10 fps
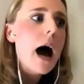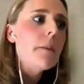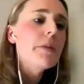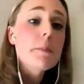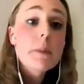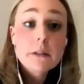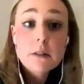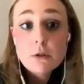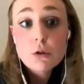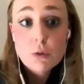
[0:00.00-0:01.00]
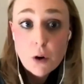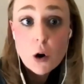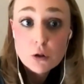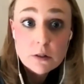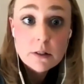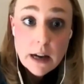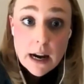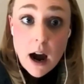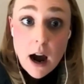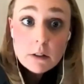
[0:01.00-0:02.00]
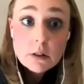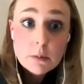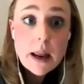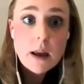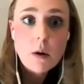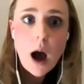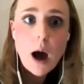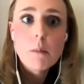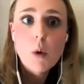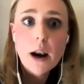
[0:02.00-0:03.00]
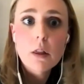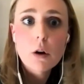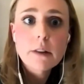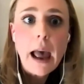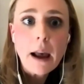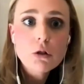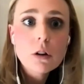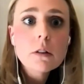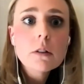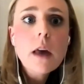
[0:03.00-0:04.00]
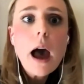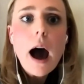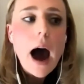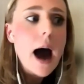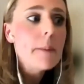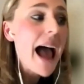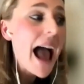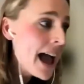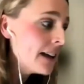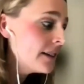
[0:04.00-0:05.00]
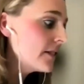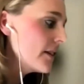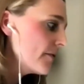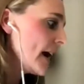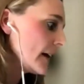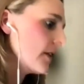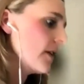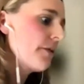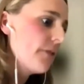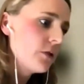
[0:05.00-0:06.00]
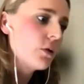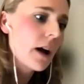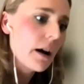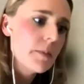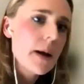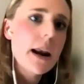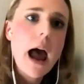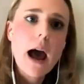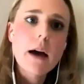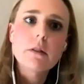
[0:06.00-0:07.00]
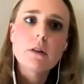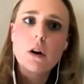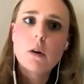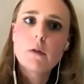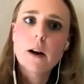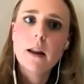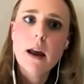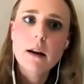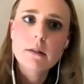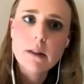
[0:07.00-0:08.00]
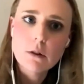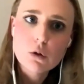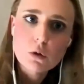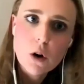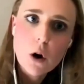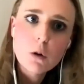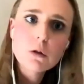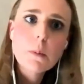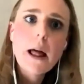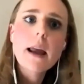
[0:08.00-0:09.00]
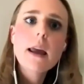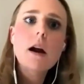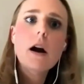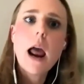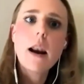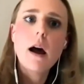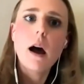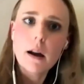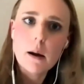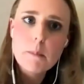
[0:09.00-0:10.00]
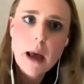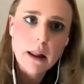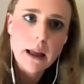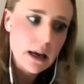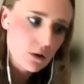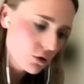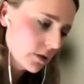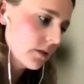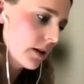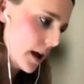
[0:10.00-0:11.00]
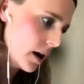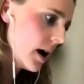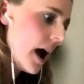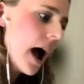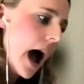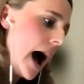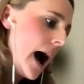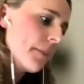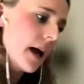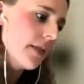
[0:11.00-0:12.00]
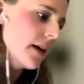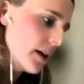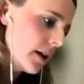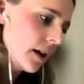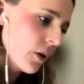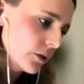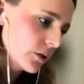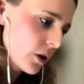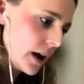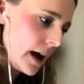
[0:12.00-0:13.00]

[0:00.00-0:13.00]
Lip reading: the potential for ocean CDR to be one of those actions, and the fact that the federal government has, really an essential role to play here and a compelling interest here. And then it also,